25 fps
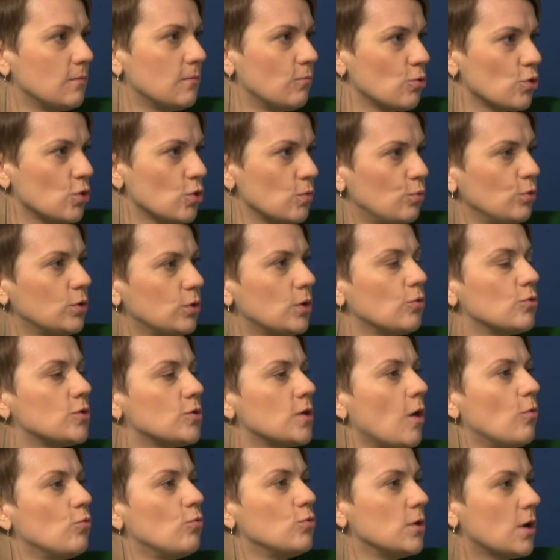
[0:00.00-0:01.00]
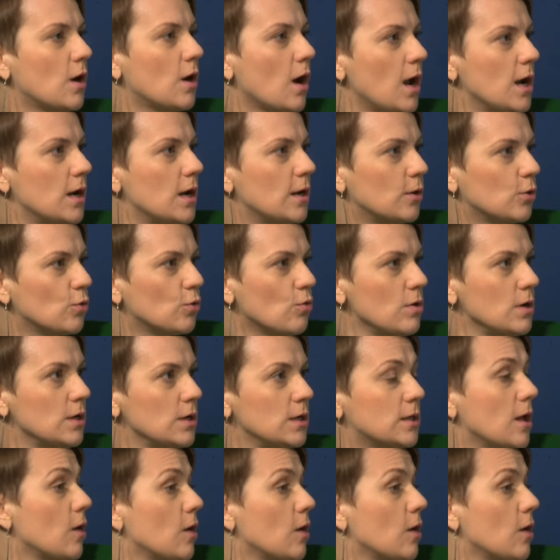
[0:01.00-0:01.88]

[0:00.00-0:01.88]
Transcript: do we see the opportunity?